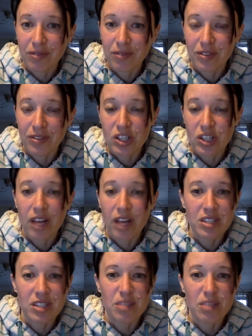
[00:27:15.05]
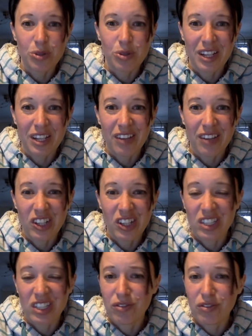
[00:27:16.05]
And charities are pointing out,
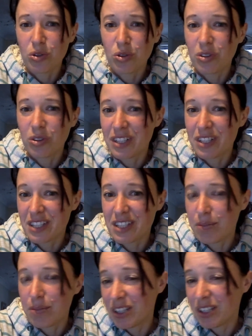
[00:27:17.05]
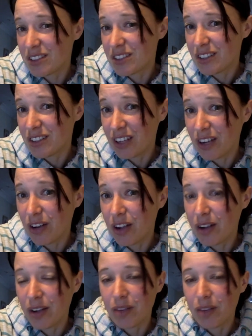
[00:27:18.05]
actually, if you're escaping a